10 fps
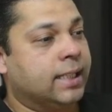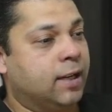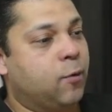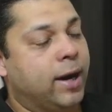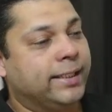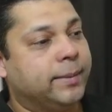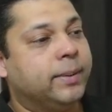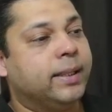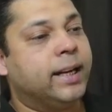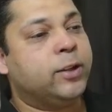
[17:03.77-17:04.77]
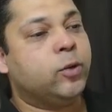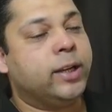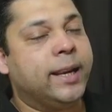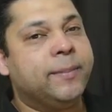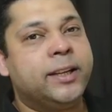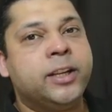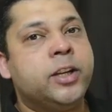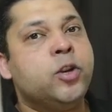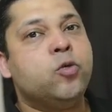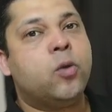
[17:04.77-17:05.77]
is advisable that you name it
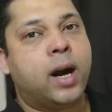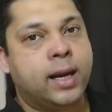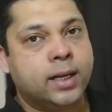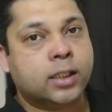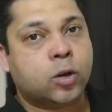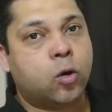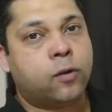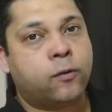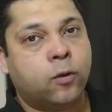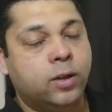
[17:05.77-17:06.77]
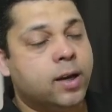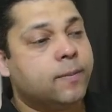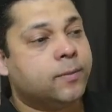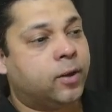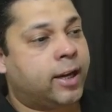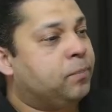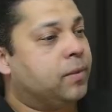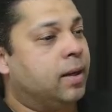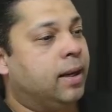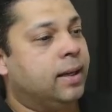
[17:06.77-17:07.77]
new underscore folder. Okay,
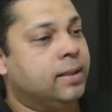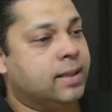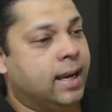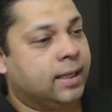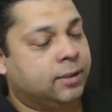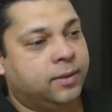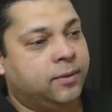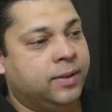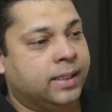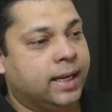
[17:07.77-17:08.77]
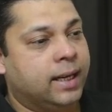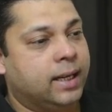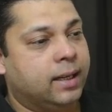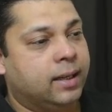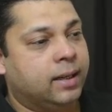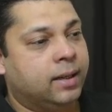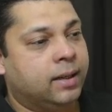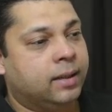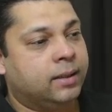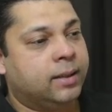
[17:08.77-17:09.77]
and as we said,
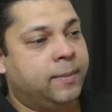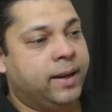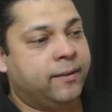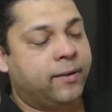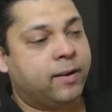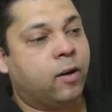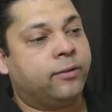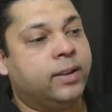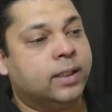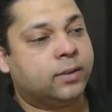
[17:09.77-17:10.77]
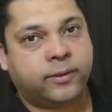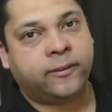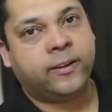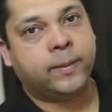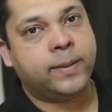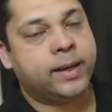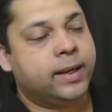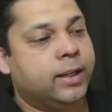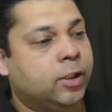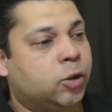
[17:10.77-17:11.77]
the benefit of this will
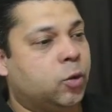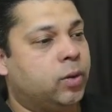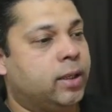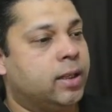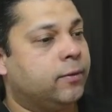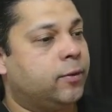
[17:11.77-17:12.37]
be shown in the